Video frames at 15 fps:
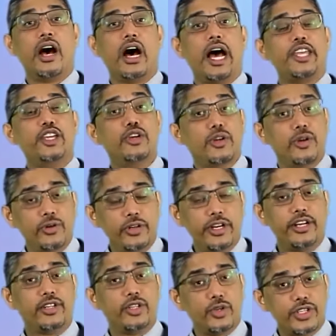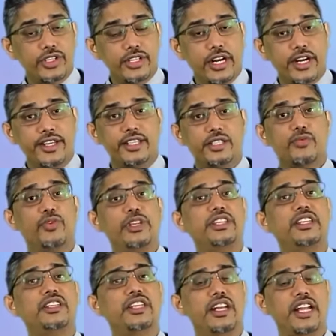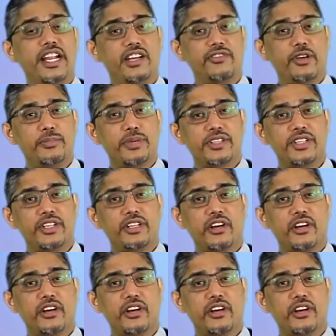I included those studies within the 95%